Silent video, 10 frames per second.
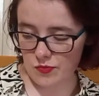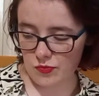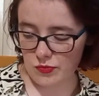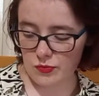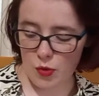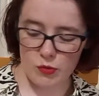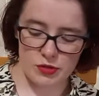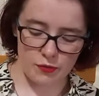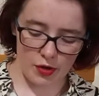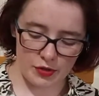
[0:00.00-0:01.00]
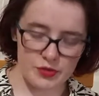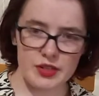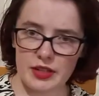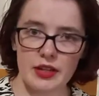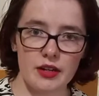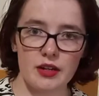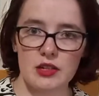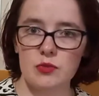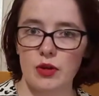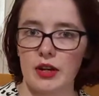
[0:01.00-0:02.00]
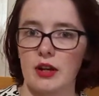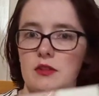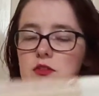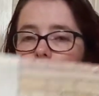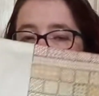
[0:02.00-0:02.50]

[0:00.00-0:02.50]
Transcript: most of what you see here is what I got done